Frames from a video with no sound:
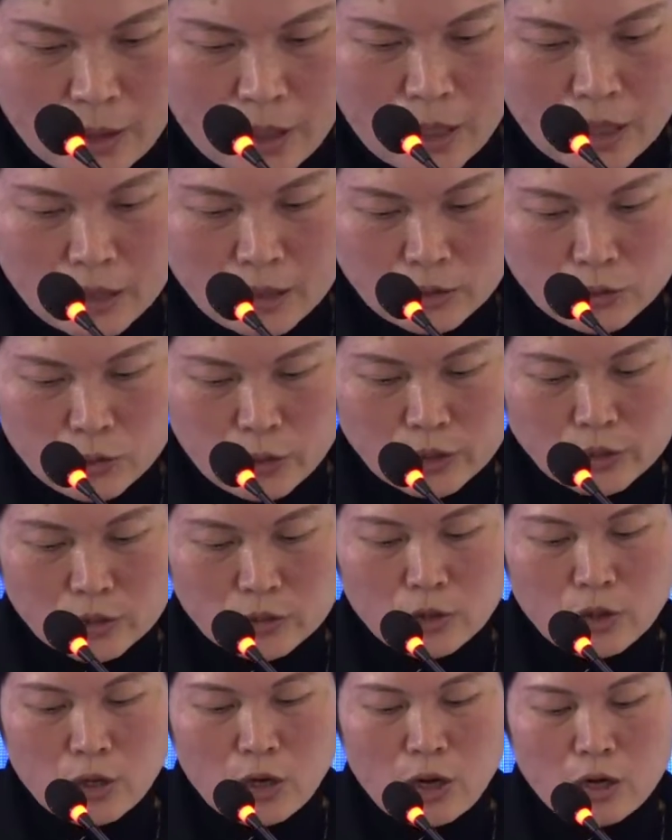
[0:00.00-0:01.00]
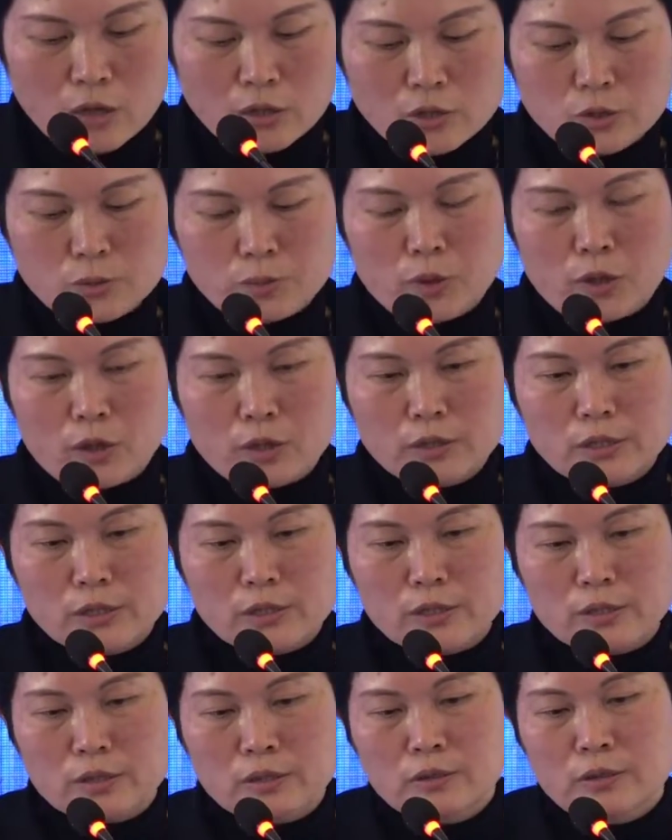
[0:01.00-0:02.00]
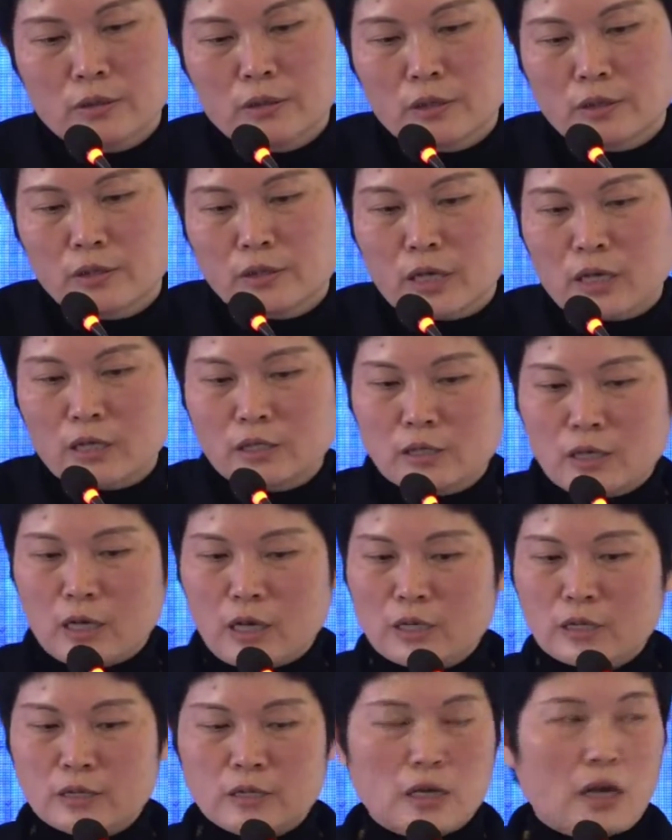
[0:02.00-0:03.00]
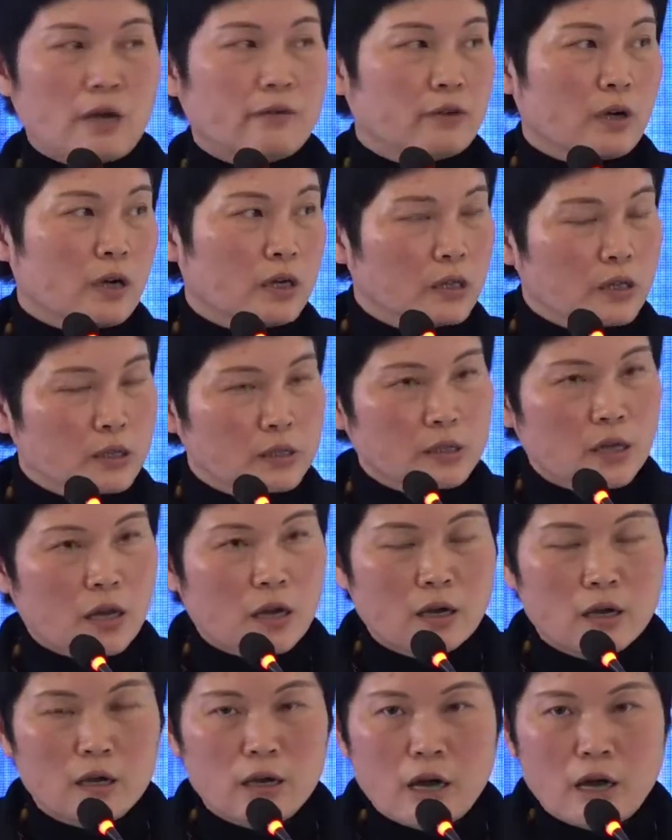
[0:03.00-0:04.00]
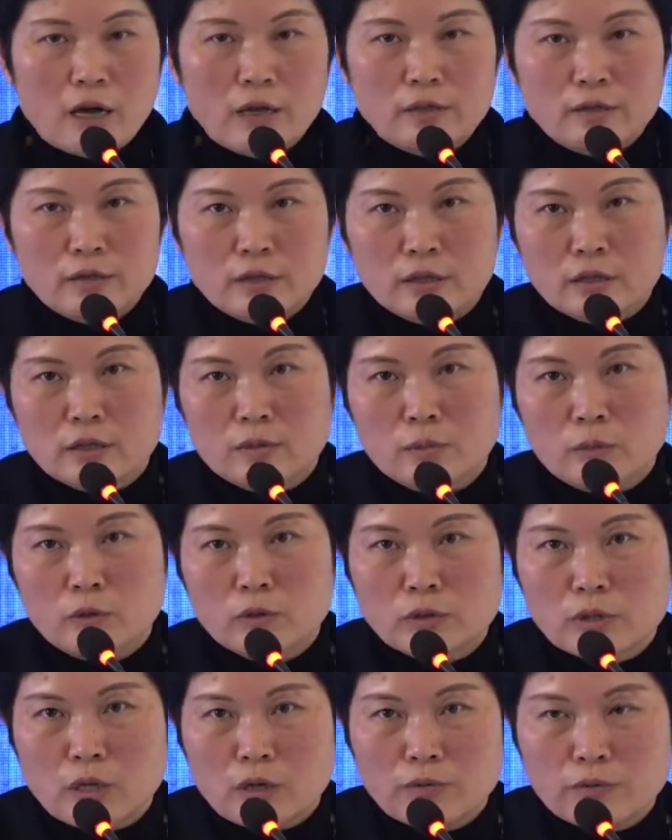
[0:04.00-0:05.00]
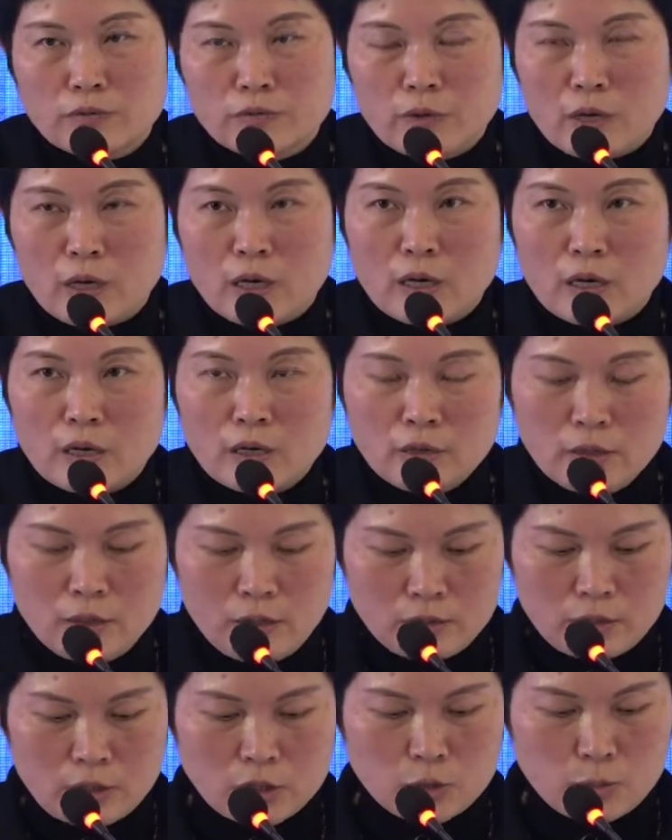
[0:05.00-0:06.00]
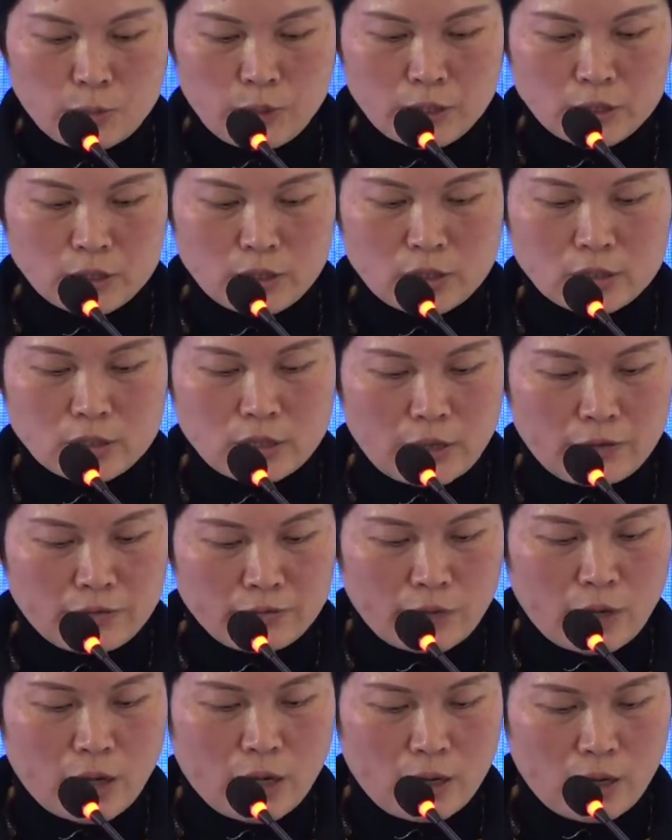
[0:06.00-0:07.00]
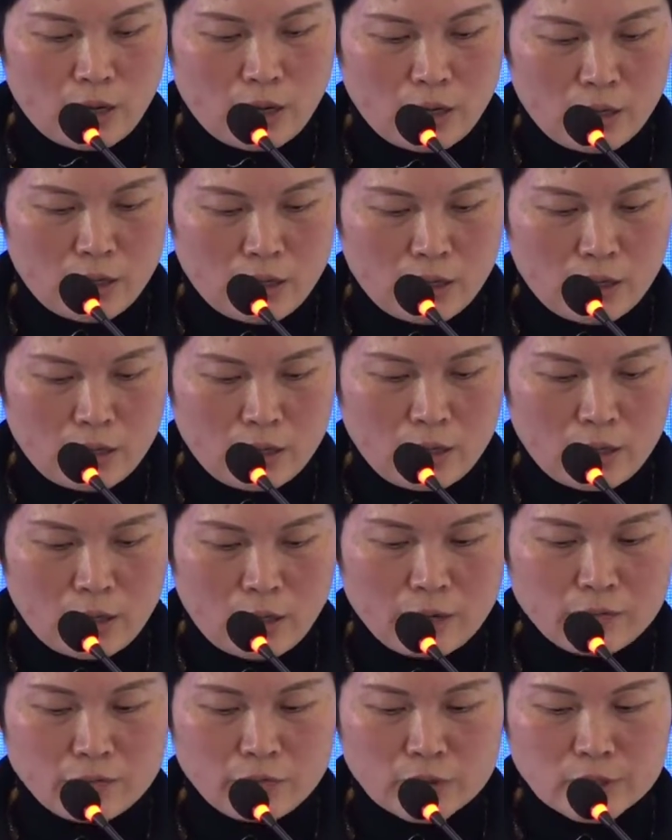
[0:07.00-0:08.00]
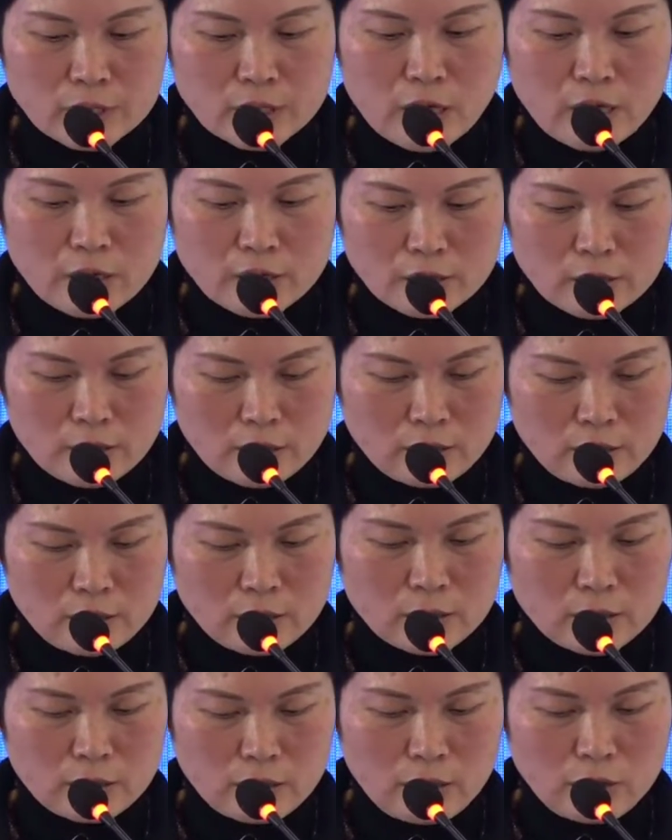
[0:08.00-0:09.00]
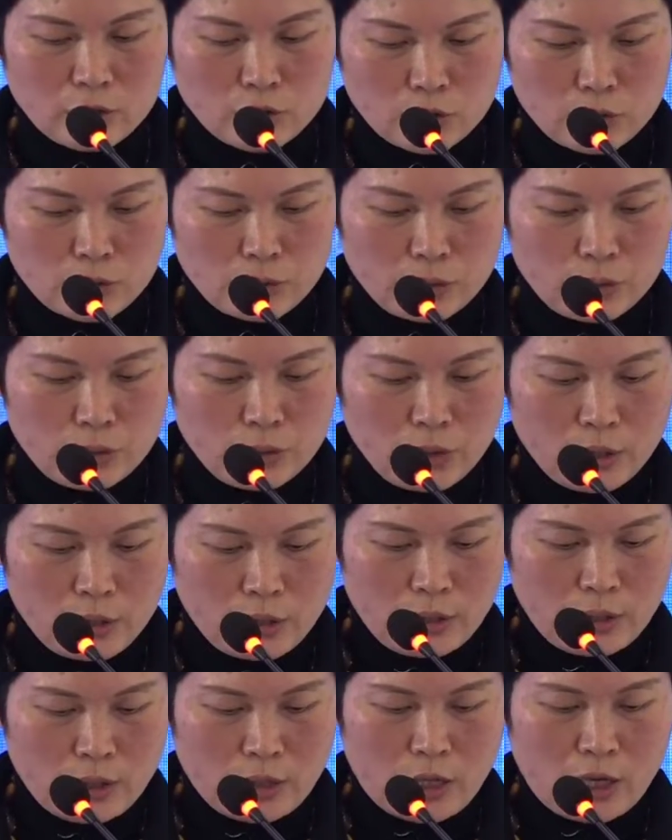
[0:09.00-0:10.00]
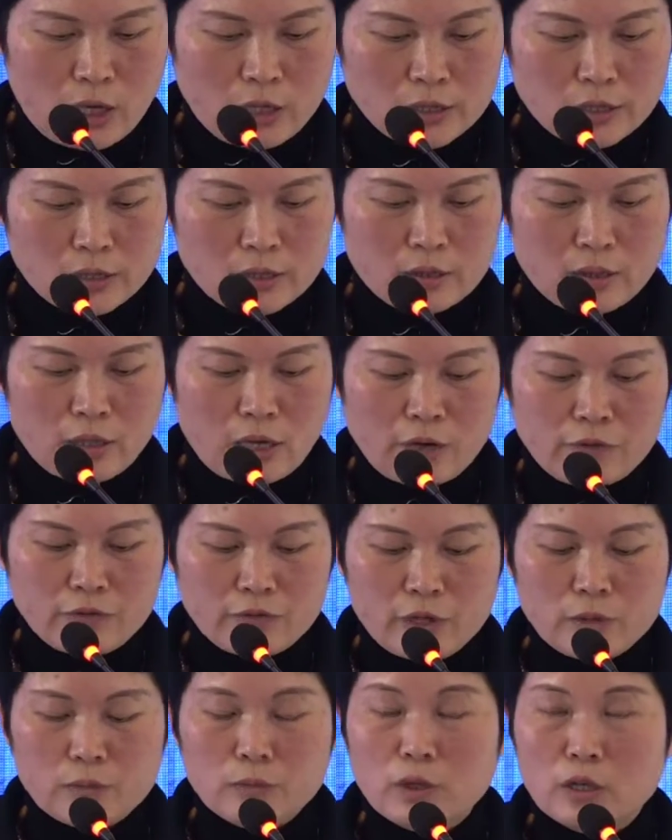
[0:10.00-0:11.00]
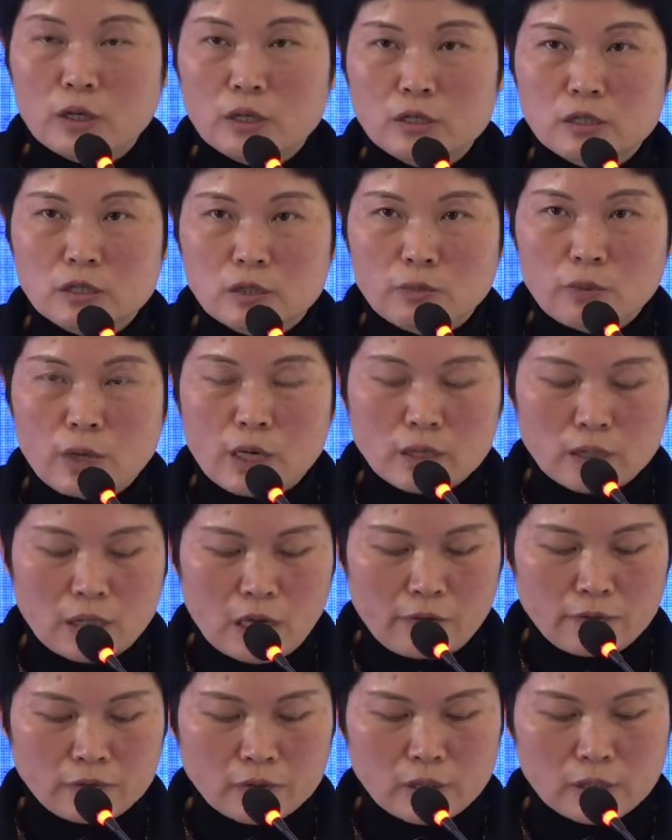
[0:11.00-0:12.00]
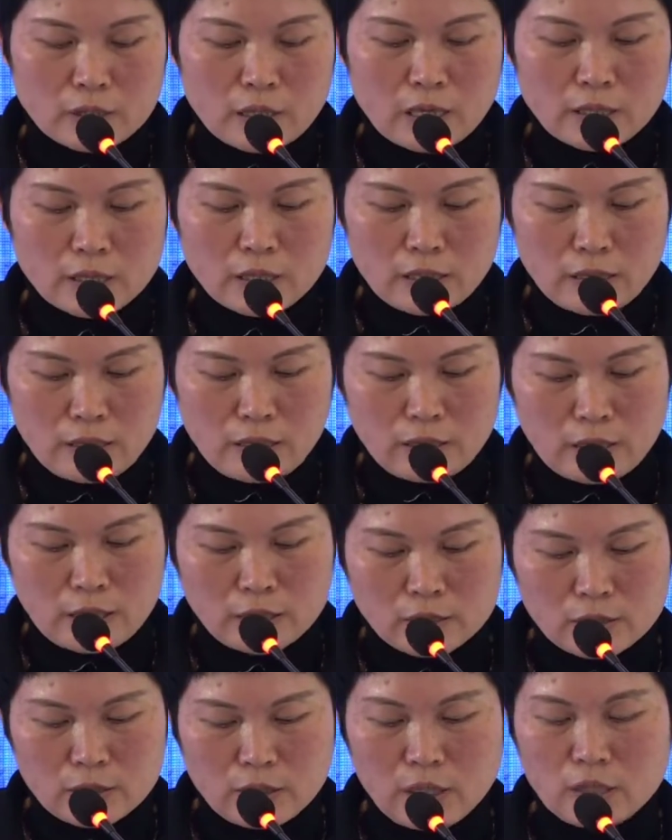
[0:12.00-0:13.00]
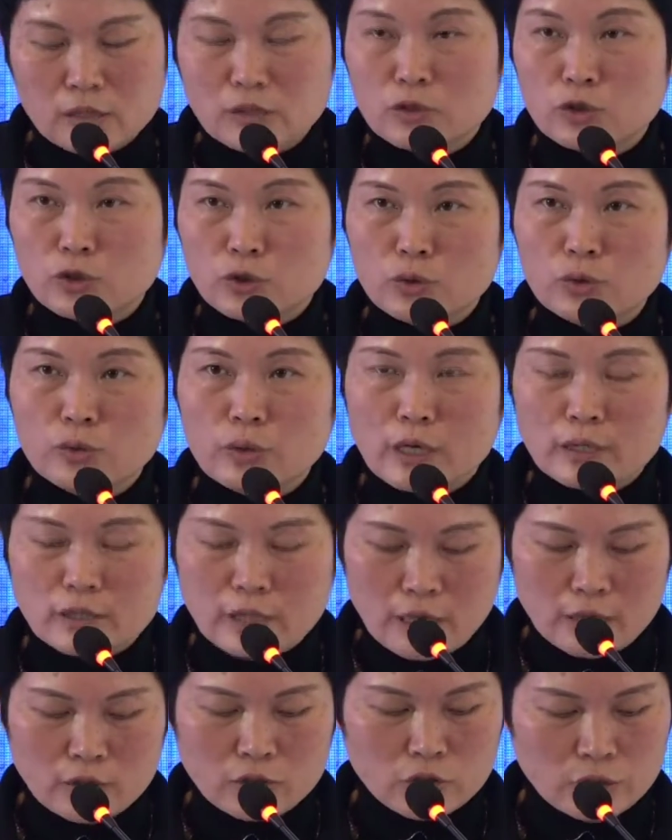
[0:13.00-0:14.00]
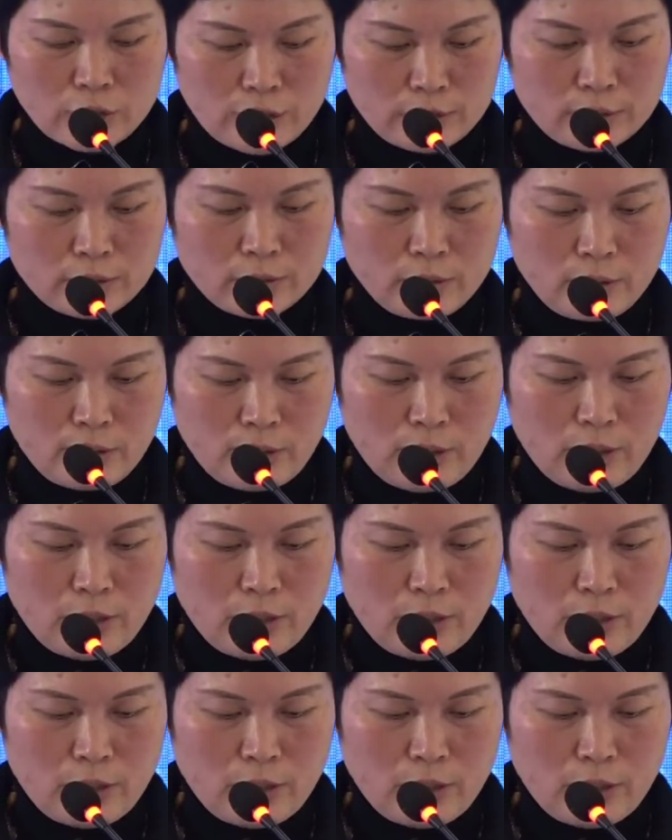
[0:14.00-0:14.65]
And regional hotspots, such as Afghanistan, I think most of the speeches have emphasized this issue, have emerged one after another that need due attention.